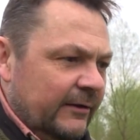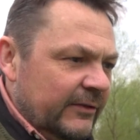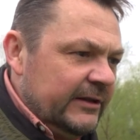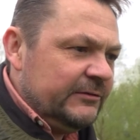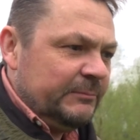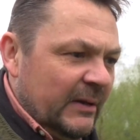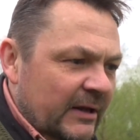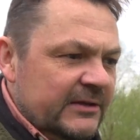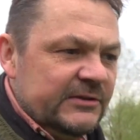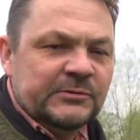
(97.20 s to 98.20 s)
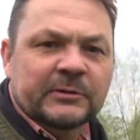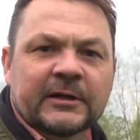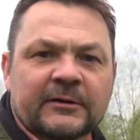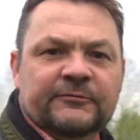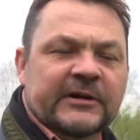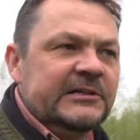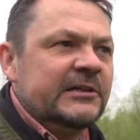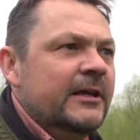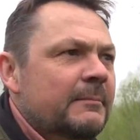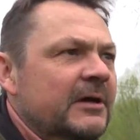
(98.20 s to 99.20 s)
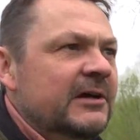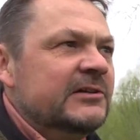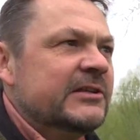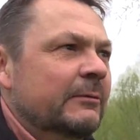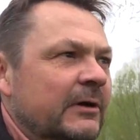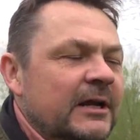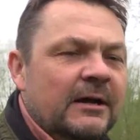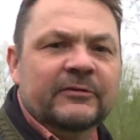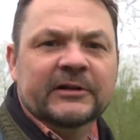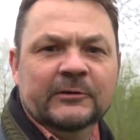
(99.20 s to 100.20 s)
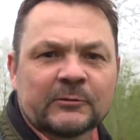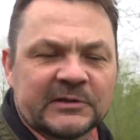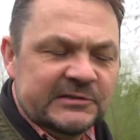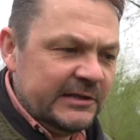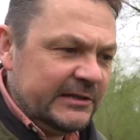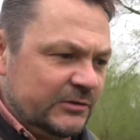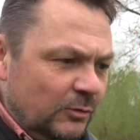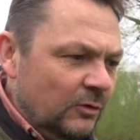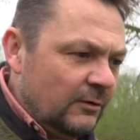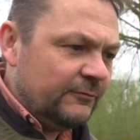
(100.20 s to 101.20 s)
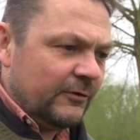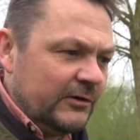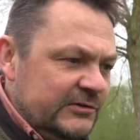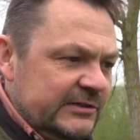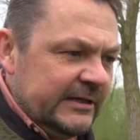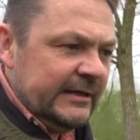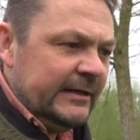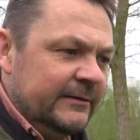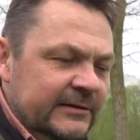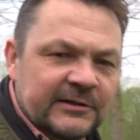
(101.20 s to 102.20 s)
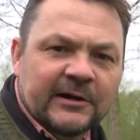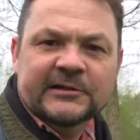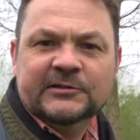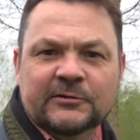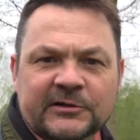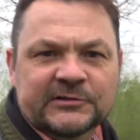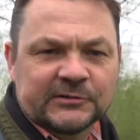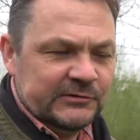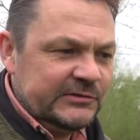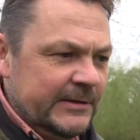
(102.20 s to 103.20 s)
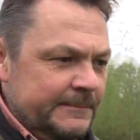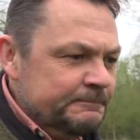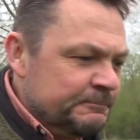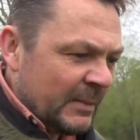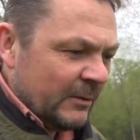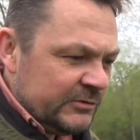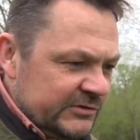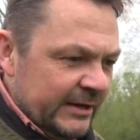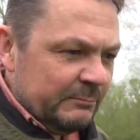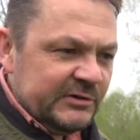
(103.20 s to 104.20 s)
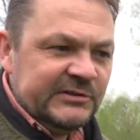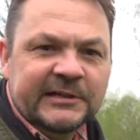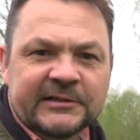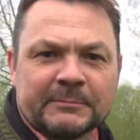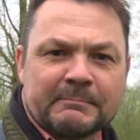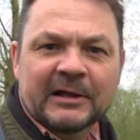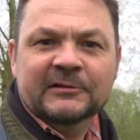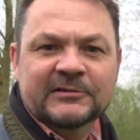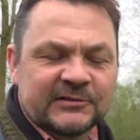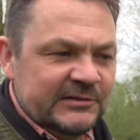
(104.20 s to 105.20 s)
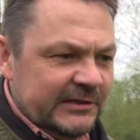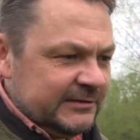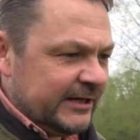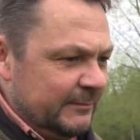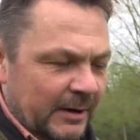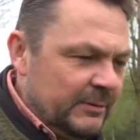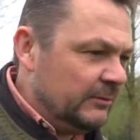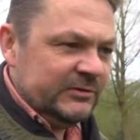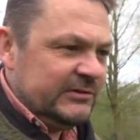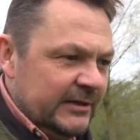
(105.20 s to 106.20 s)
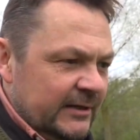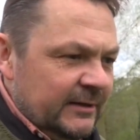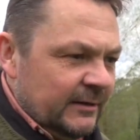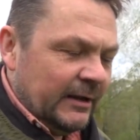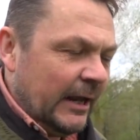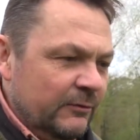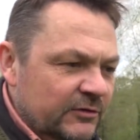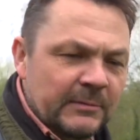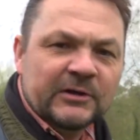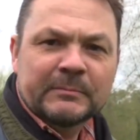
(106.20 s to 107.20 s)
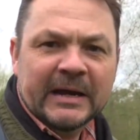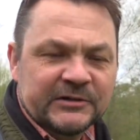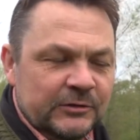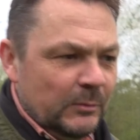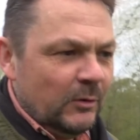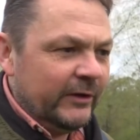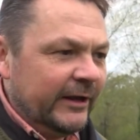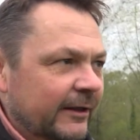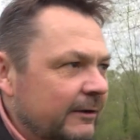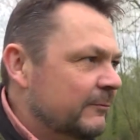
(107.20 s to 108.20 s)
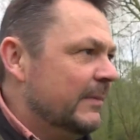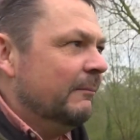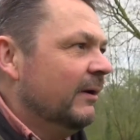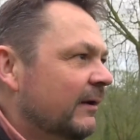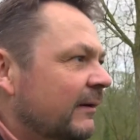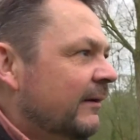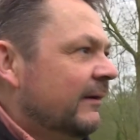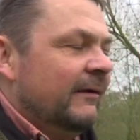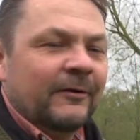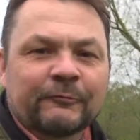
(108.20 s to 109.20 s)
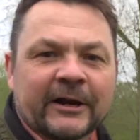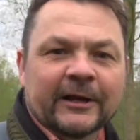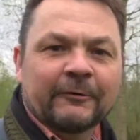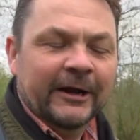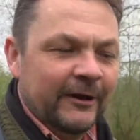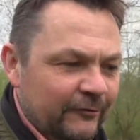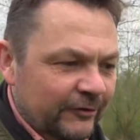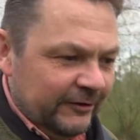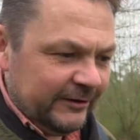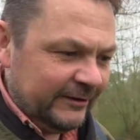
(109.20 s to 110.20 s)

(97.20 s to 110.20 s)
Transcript: these plants were freshly emerged. They were covered in almost like this hoarfrost, these ice crystals, which then proceeded to melt as the sun came up. It was, it was the most magical morning, and I remember running around and